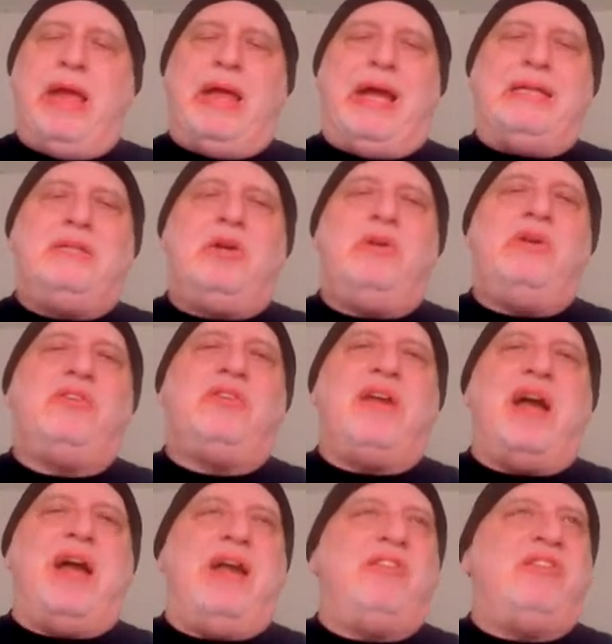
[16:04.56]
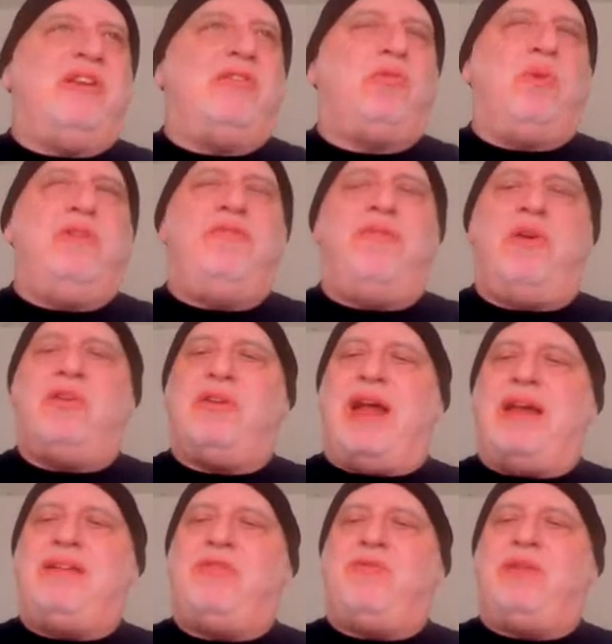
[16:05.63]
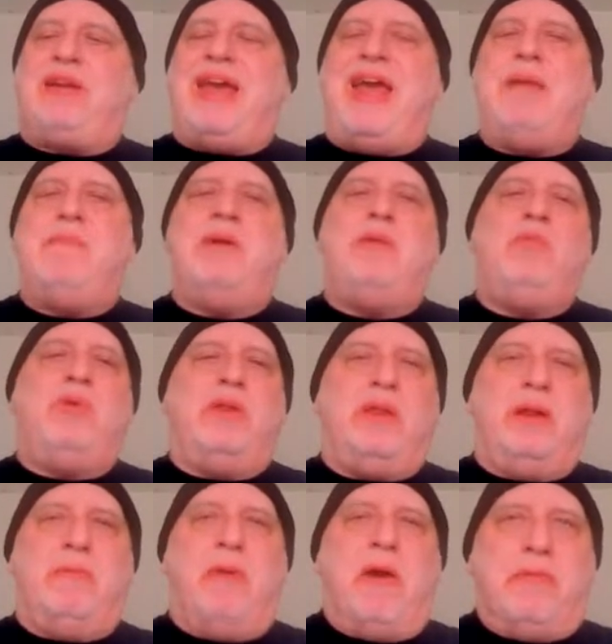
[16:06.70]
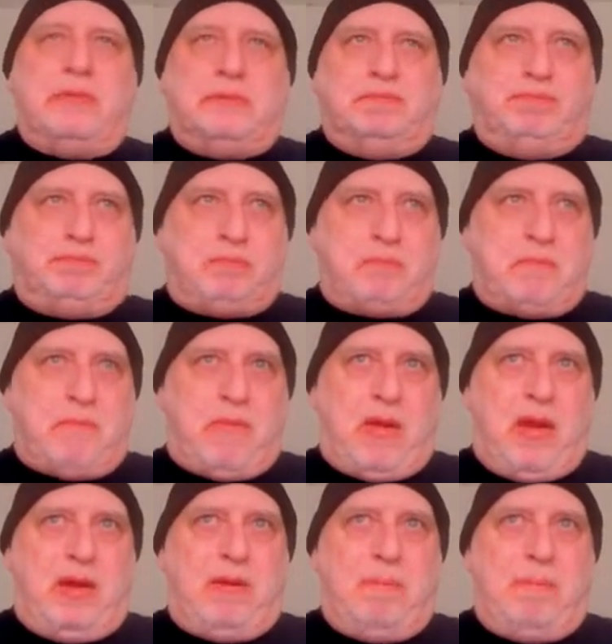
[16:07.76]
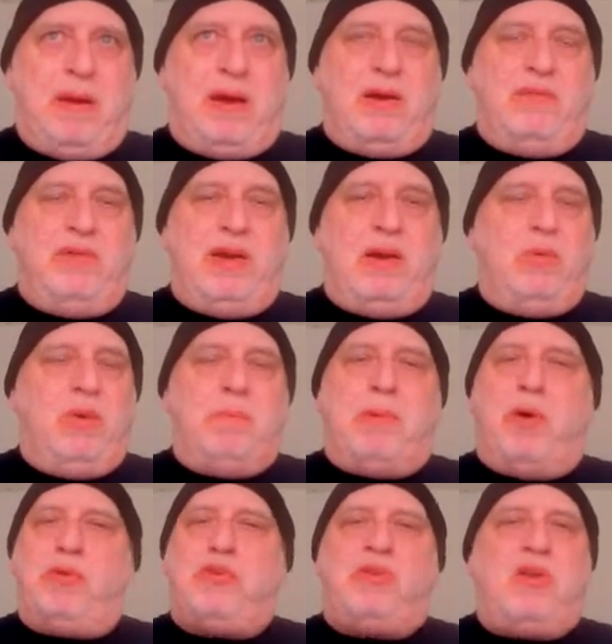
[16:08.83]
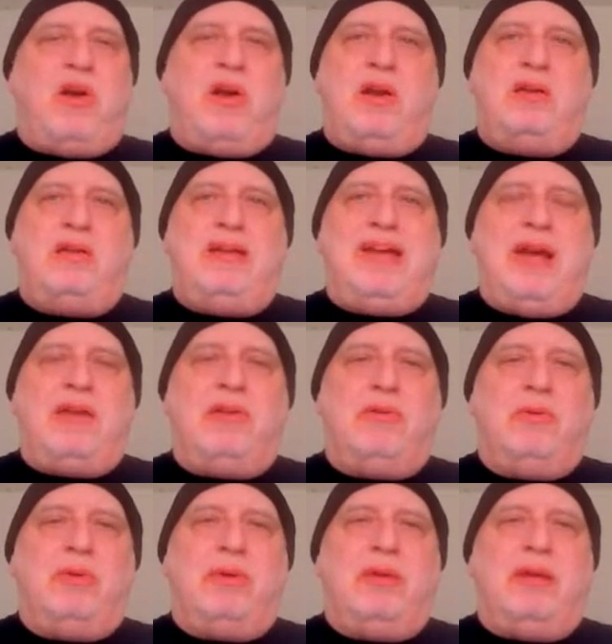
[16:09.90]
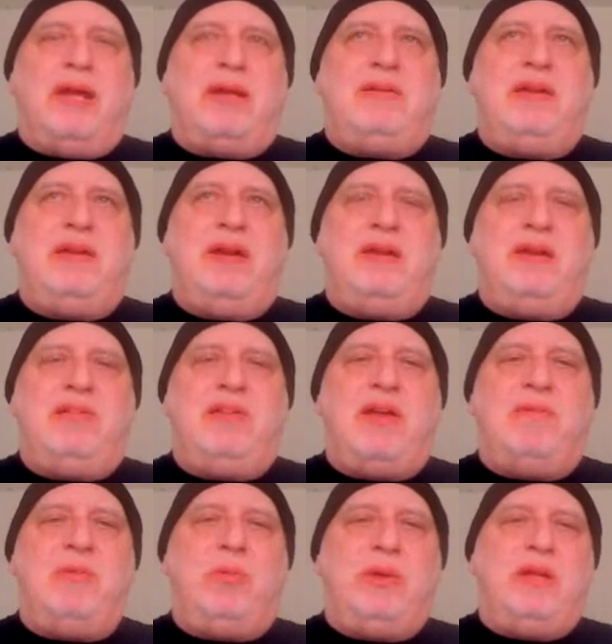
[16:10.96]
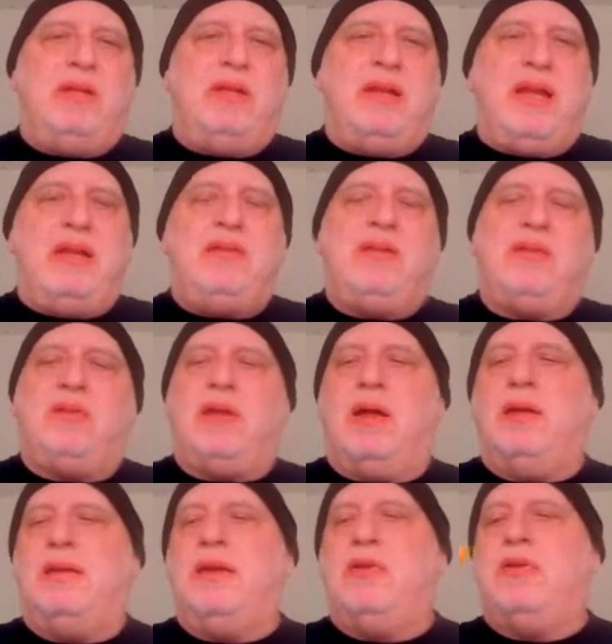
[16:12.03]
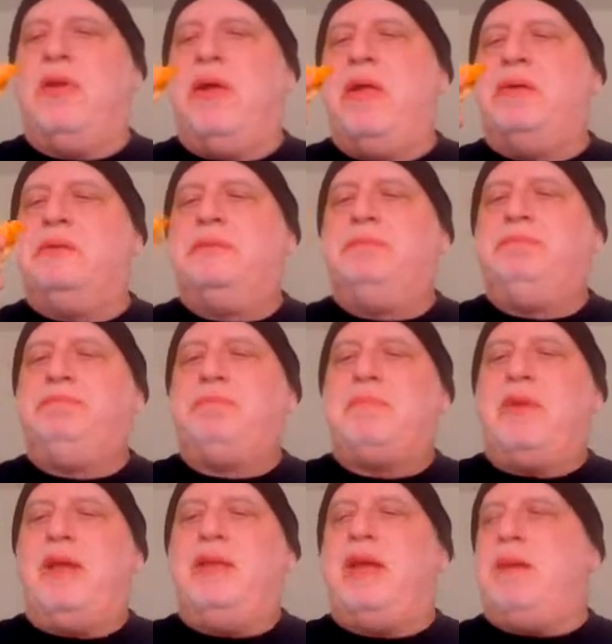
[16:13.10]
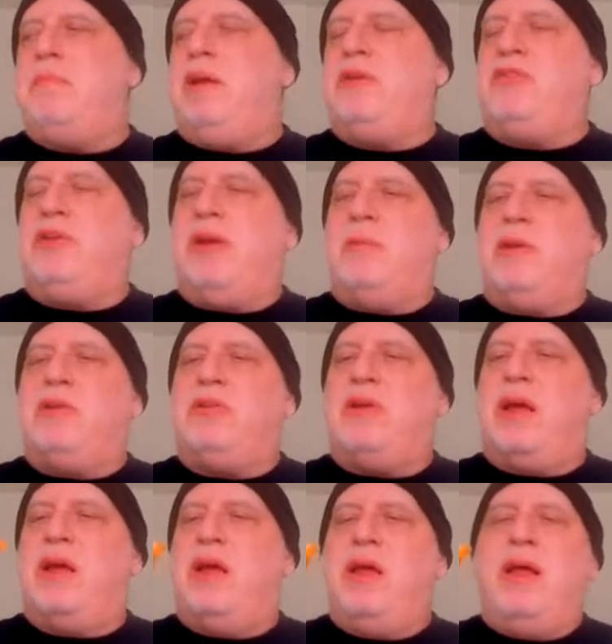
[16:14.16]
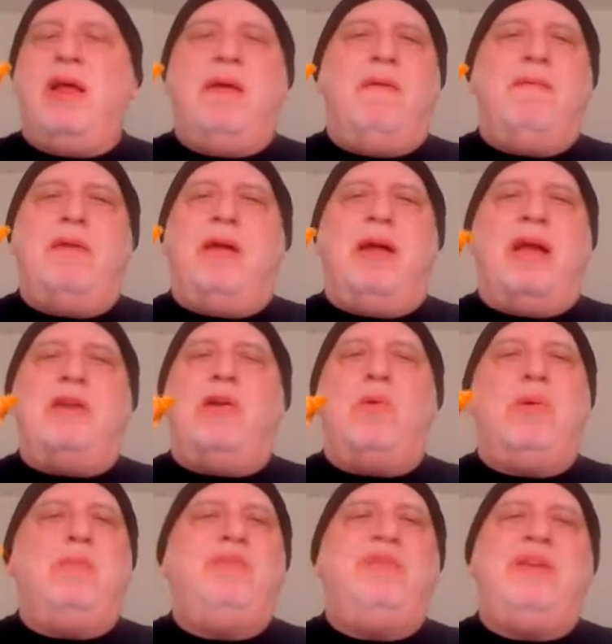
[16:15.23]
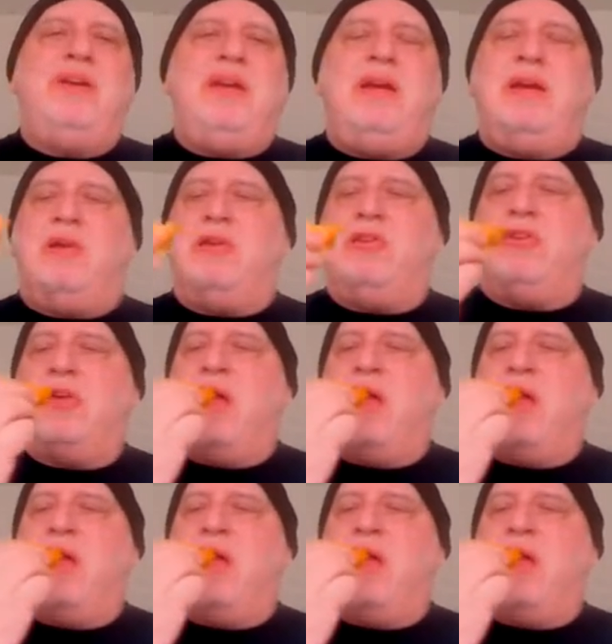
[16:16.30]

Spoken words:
I know this guy since I came in with him in competitive eating. We both started together in 1997. We did the Nathan's contest. I think I mentioned him. I said, I know him for years.